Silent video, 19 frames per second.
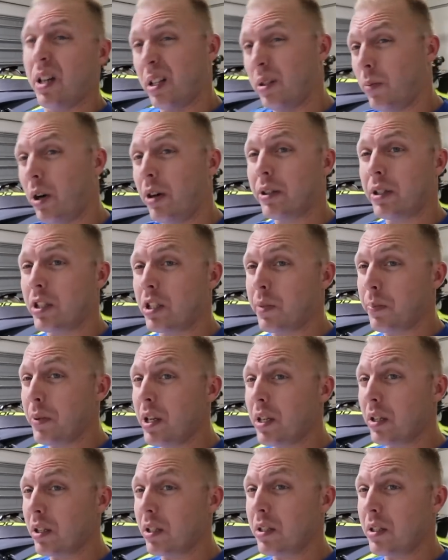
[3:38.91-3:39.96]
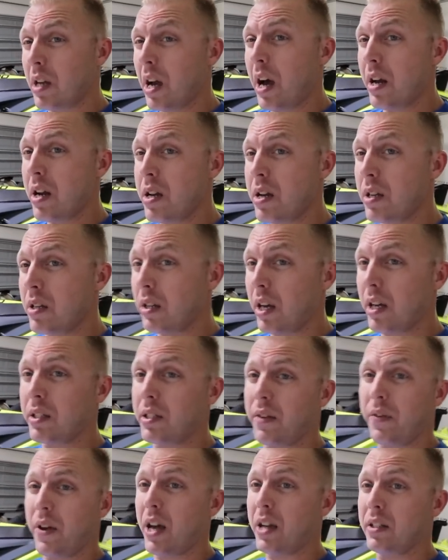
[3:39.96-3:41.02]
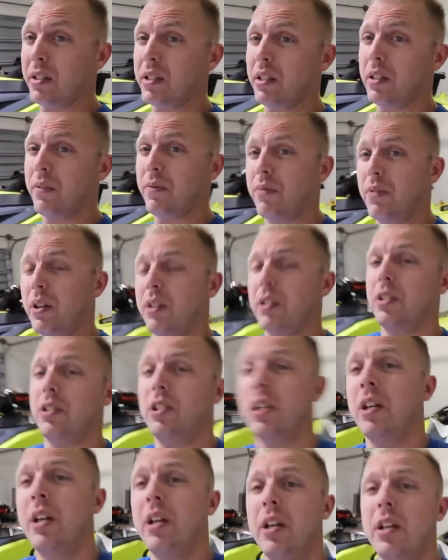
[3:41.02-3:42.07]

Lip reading: the one with the speakers on it. You guys have had to see the footage.